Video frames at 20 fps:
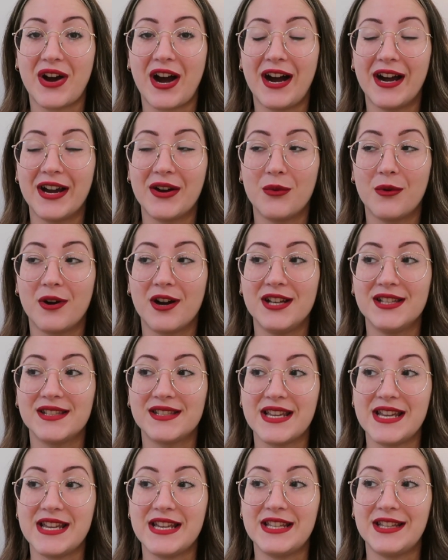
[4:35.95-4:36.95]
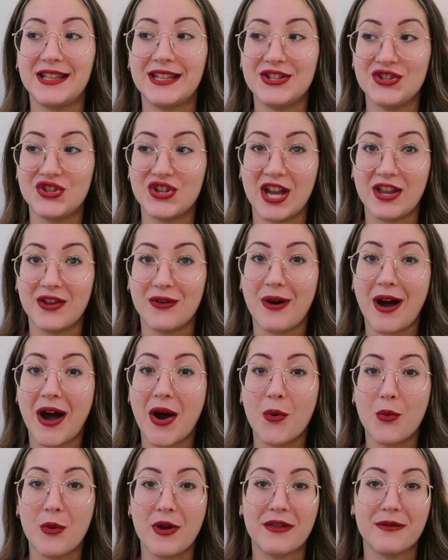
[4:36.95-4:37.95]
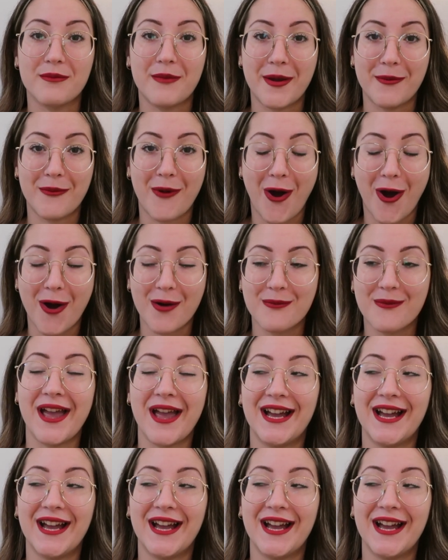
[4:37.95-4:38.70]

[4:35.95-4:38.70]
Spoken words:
I was in Genoa with my mom,